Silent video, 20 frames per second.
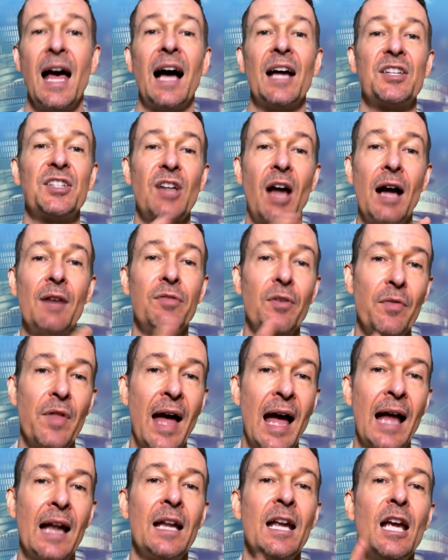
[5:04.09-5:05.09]
Aside from
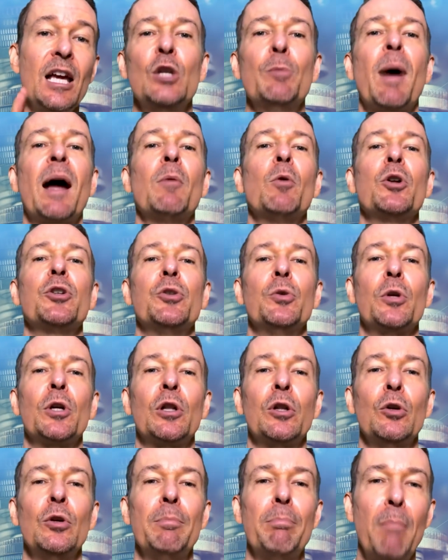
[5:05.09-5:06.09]
that, you might want to
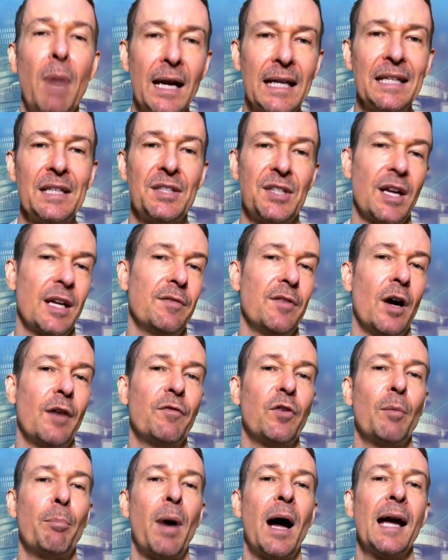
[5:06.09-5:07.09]
include money saved
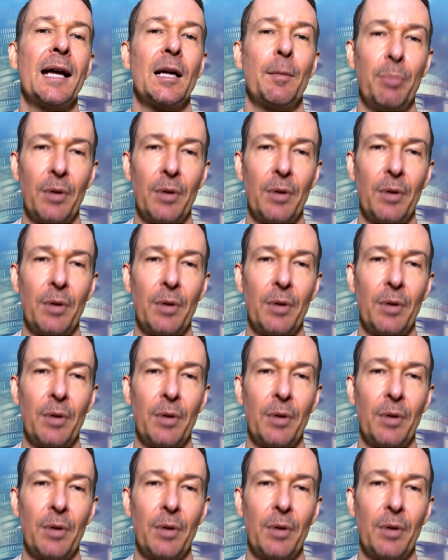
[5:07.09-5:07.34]
up for buying